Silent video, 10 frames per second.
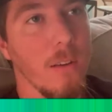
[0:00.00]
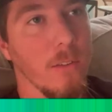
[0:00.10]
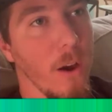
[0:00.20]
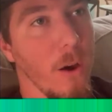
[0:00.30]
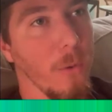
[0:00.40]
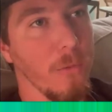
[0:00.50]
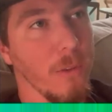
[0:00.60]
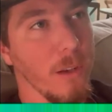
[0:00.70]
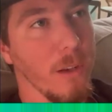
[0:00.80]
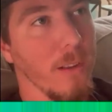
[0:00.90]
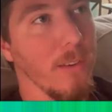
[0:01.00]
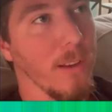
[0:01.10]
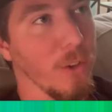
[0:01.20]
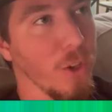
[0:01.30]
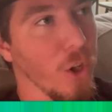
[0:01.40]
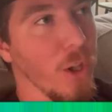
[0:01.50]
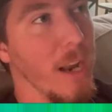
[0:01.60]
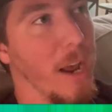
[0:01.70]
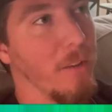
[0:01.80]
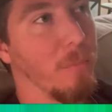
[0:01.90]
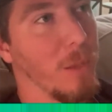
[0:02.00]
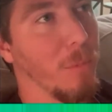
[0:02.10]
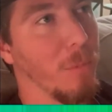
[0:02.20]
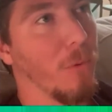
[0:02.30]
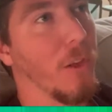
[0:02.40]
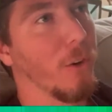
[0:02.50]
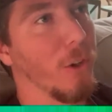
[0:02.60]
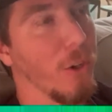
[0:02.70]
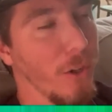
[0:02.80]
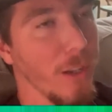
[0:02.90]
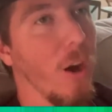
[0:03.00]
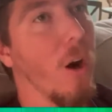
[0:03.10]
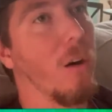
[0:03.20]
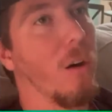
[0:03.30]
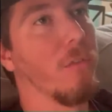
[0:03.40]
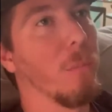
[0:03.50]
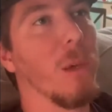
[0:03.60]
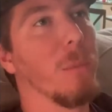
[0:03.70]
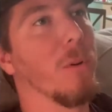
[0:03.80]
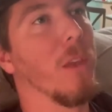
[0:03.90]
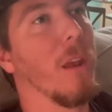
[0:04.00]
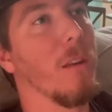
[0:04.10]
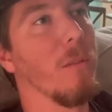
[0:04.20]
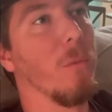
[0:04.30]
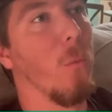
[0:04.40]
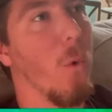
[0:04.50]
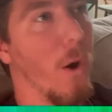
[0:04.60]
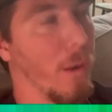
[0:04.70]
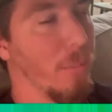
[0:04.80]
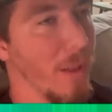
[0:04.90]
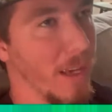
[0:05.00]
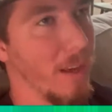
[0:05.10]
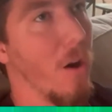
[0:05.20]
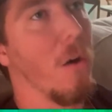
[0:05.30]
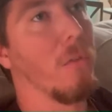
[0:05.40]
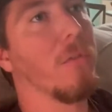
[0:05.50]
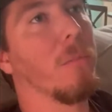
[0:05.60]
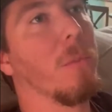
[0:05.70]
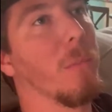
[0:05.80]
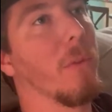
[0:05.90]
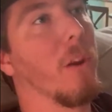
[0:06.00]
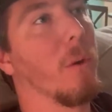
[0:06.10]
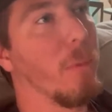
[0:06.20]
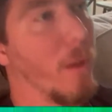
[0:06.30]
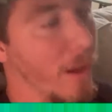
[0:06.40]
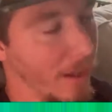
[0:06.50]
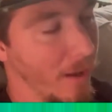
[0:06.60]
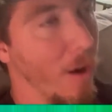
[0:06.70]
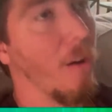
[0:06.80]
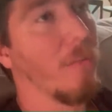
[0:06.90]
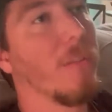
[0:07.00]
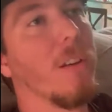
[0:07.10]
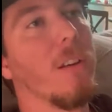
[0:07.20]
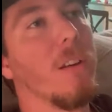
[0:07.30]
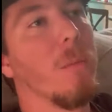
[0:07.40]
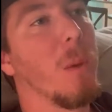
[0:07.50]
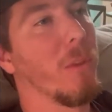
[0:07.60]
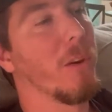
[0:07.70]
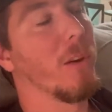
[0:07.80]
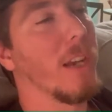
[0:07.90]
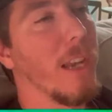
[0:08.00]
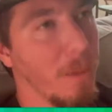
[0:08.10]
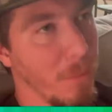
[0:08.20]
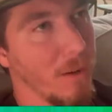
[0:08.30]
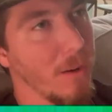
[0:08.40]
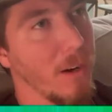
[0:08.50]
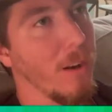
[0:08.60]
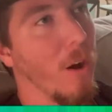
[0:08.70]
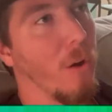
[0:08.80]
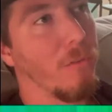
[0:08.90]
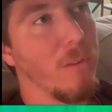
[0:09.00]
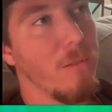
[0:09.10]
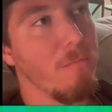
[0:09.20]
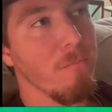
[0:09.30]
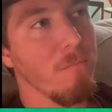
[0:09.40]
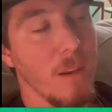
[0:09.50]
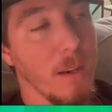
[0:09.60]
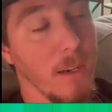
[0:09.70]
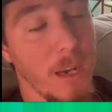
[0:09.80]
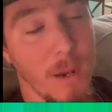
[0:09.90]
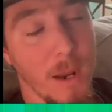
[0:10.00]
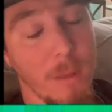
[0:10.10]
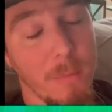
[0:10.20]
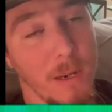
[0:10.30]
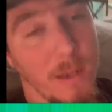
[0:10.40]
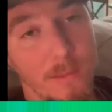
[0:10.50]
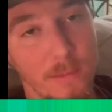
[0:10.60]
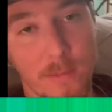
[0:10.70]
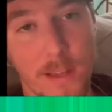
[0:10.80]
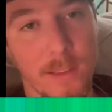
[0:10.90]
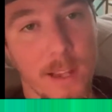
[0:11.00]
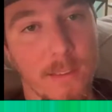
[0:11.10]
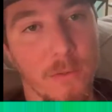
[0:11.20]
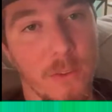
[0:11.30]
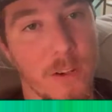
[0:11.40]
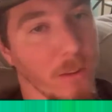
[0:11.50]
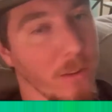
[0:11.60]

So it's good to have people that are good at golf, and people that want to play golf, people that are playing golf, people that are getting better at golf. And yeah, man, I mean, that's the vision.